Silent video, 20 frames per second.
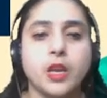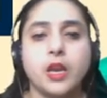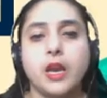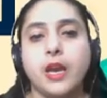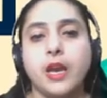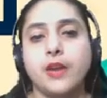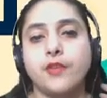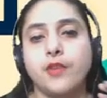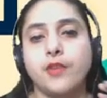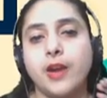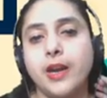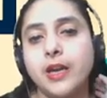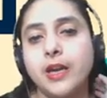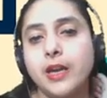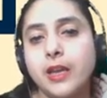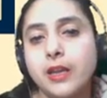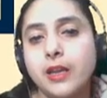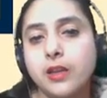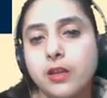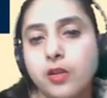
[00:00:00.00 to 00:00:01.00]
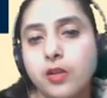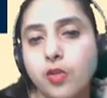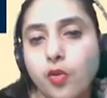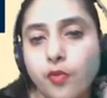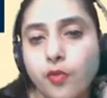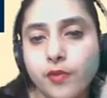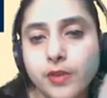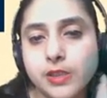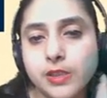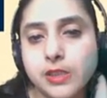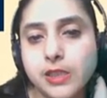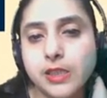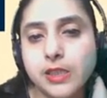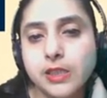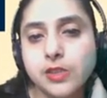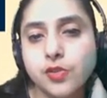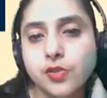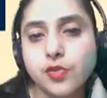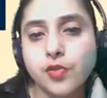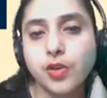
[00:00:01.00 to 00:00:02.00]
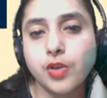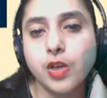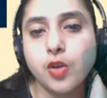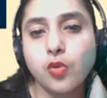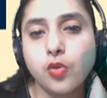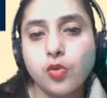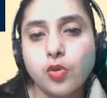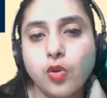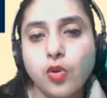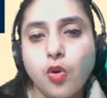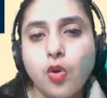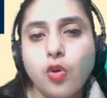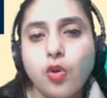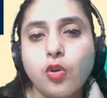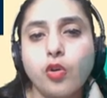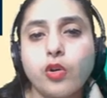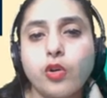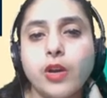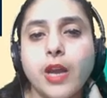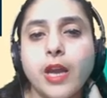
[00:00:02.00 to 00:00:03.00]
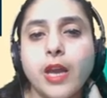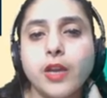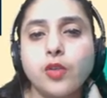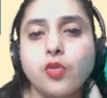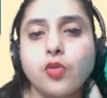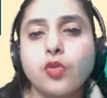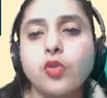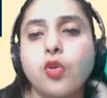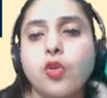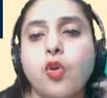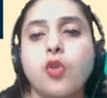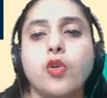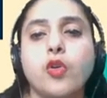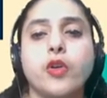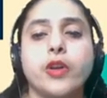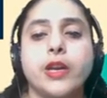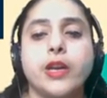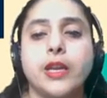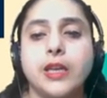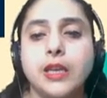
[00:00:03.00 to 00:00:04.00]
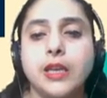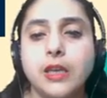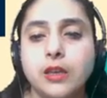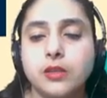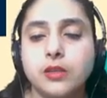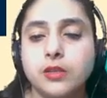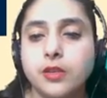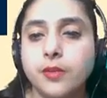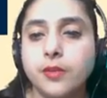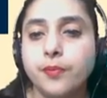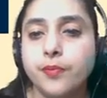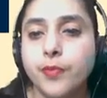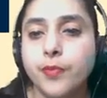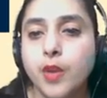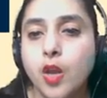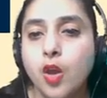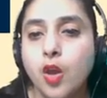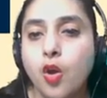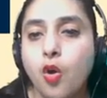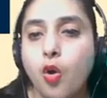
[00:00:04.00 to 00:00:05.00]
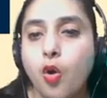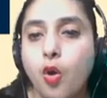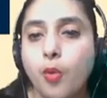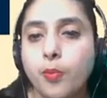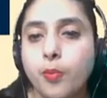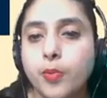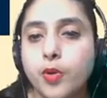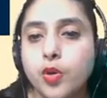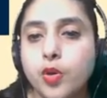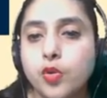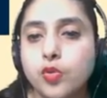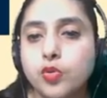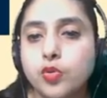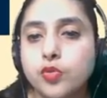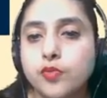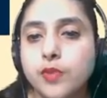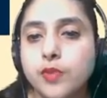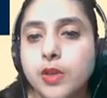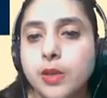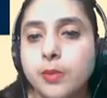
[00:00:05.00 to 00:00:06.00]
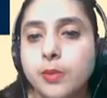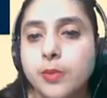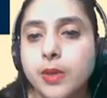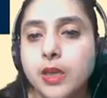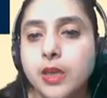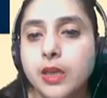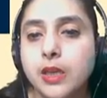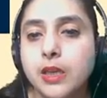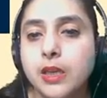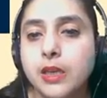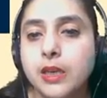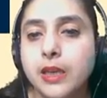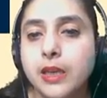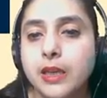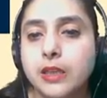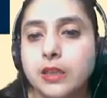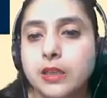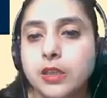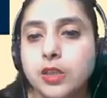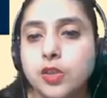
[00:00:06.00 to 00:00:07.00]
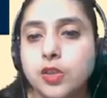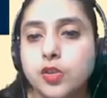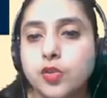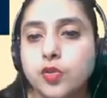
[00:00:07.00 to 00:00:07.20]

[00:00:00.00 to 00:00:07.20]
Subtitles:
And right angle, obviously it's 3 o'clock or 9 o'clock or any other. Obtuse will be like this.